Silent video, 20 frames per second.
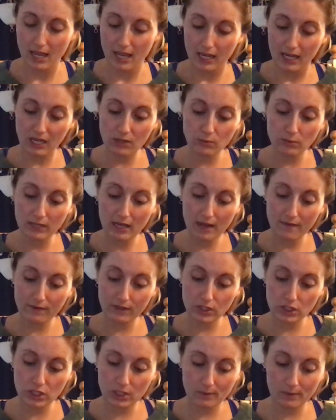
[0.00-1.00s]
and whenever
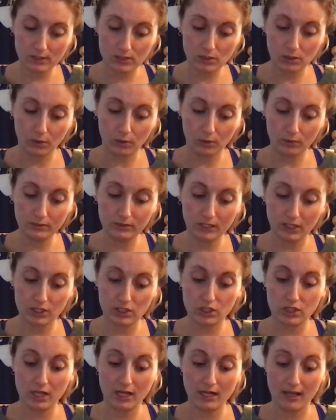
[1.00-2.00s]
she was told to
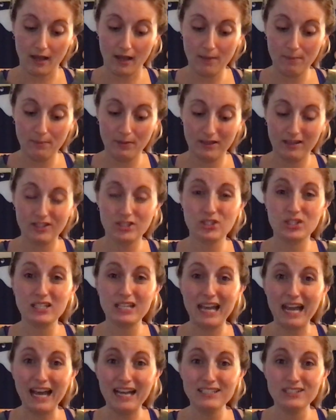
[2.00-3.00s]
shut up, she
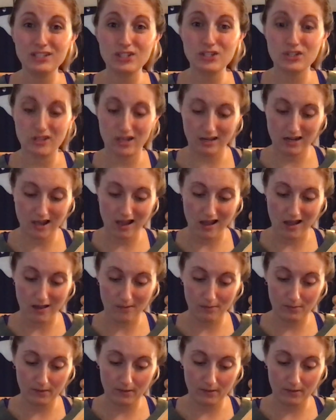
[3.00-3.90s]
had to shut up.